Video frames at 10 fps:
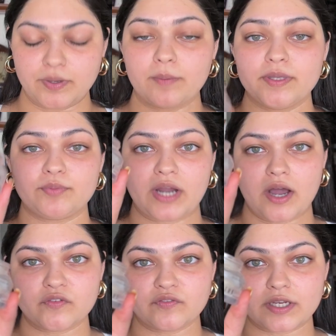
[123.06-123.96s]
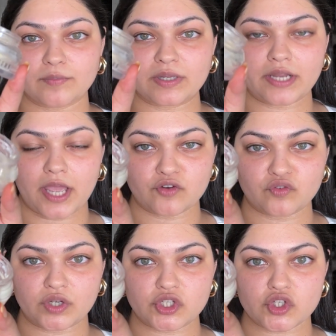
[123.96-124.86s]
Bobbi Brown Vitamin
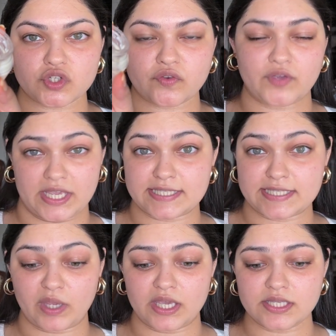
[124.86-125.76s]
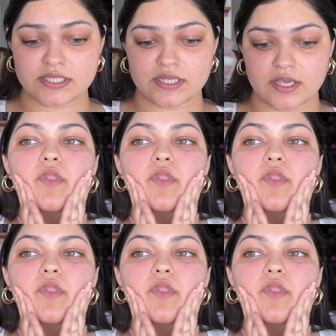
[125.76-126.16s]
Enriched Face Base.